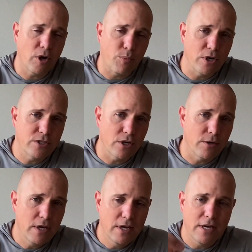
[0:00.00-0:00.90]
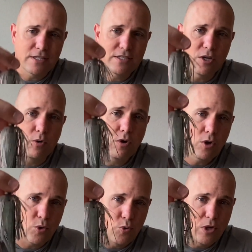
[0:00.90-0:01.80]
ratio is still
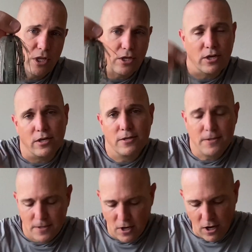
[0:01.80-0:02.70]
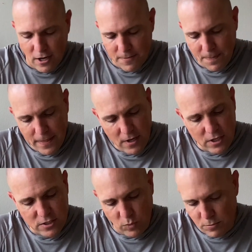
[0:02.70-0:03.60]
really good on a
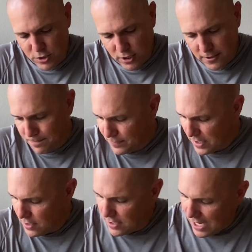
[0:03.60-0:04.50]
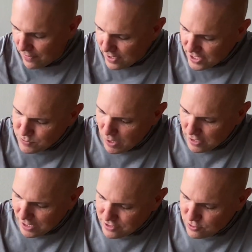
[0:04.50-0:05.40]
swim jig. Now, the next way I
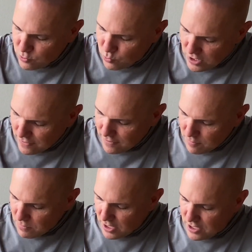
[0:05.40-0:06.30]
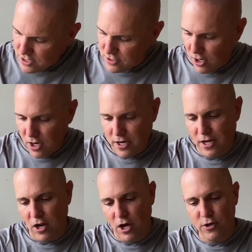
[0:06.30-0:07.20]
like to rig them is on
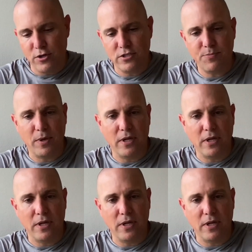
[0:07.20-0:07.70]
an underspin.